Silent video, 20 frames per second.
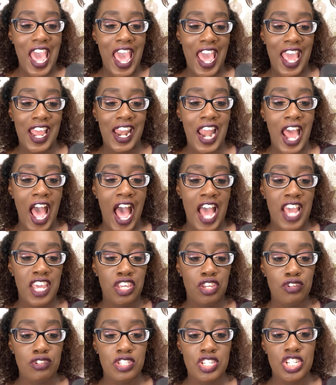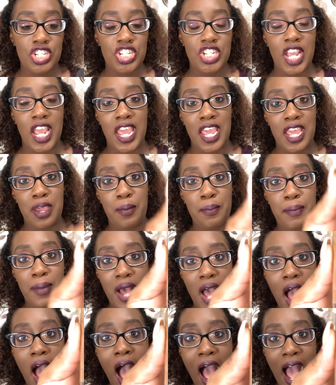And I use the shade
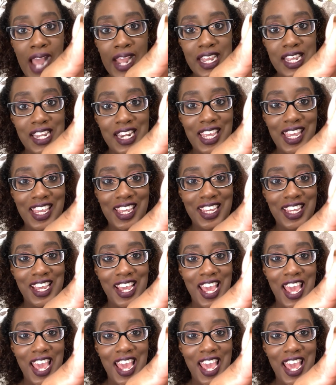Mahogany.